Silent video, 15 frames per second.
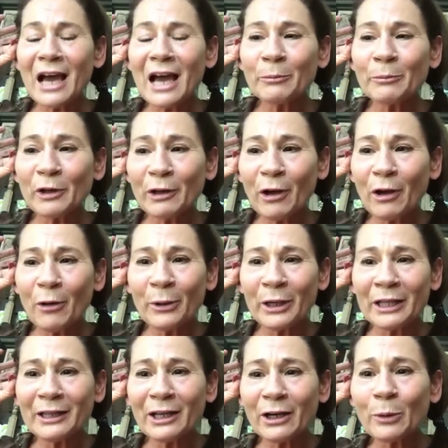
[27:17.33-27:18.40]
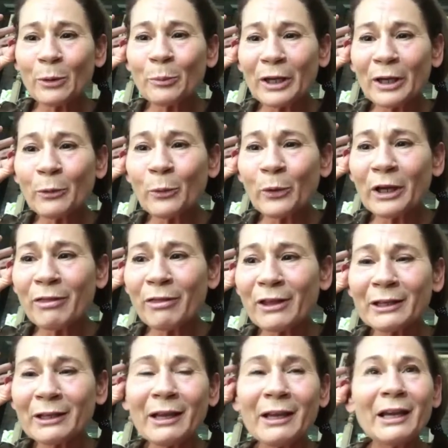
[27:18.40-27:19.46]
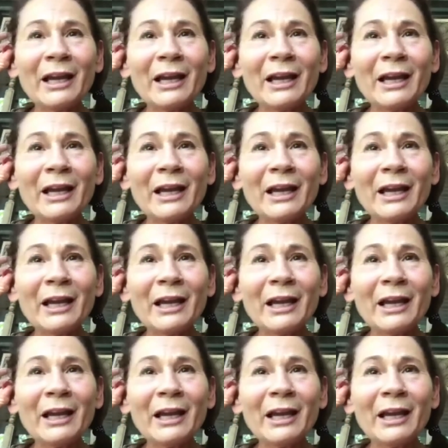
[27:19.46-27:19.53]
time to go in there and be with it.